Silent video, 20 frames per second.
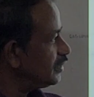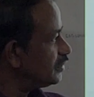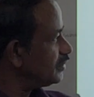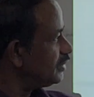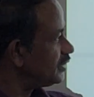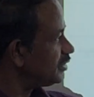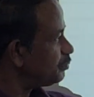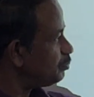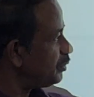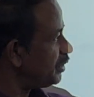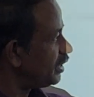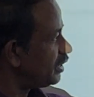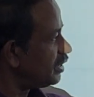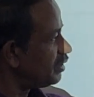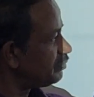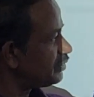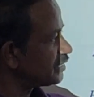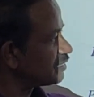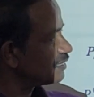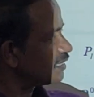This PL
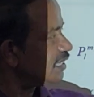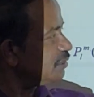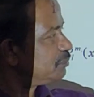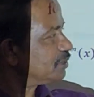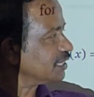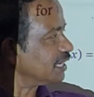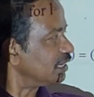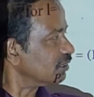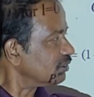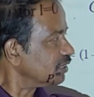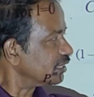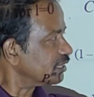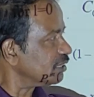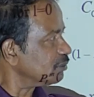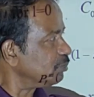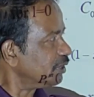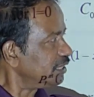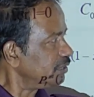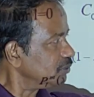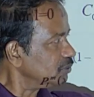of x can be
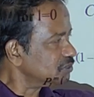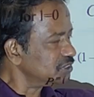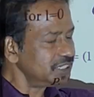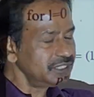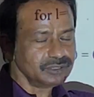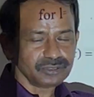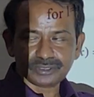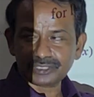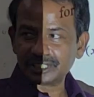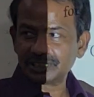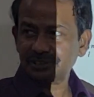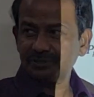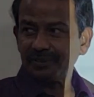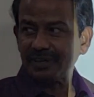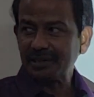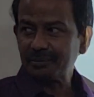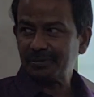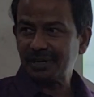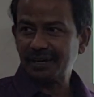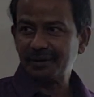calculated by using Rodriguez
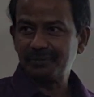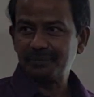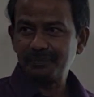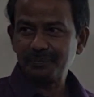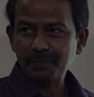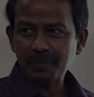formula.